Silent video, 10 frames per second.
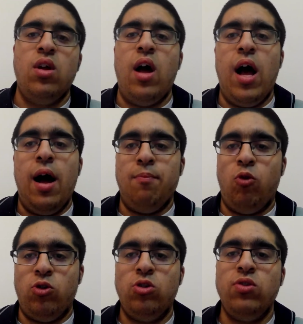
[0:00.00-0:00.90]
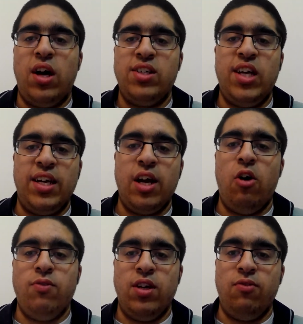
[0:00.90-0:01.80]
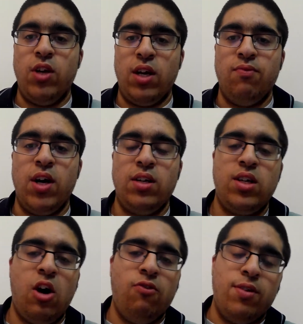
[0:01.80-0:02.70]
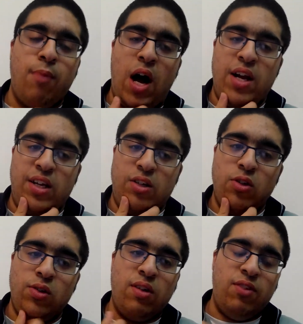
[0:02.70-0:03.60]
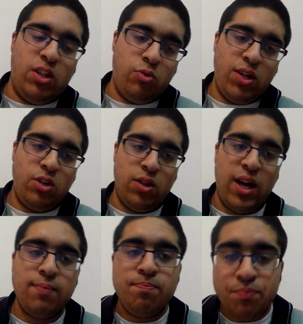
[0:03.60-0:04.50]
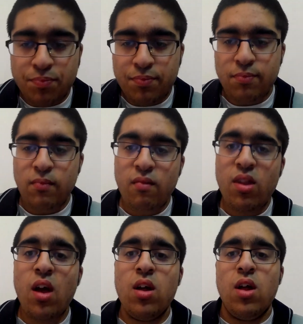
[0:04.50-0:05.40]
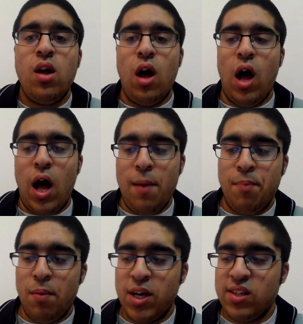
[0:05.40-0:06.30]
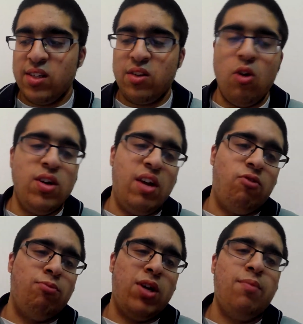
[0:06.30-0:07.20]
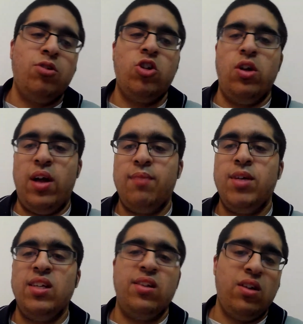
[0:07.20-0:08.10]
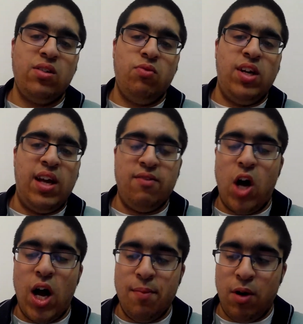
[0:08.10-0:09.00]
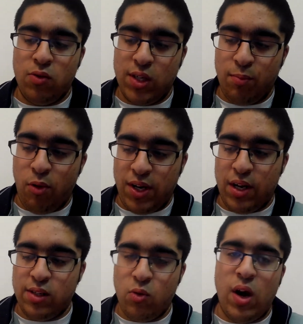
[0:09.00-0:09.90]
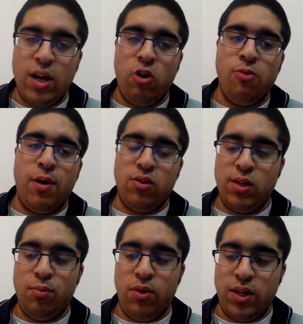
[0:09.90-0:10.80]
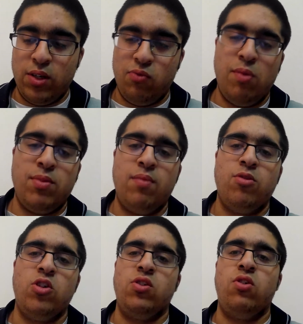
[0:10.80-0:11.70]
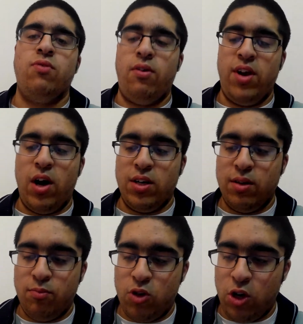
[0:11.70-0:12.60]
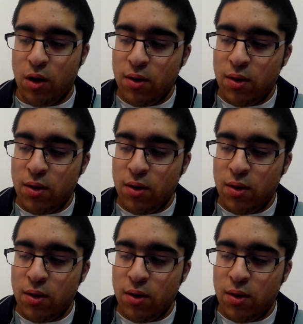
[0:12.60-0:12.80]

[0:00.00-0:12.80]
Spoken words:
or 298 Kelvin if you convert it to Kelvin by adding 273 to that. But because it's only at room temperature, that means it doesn't really have a high melting point. It has quite a low melting point because room temperature is not very high temperature.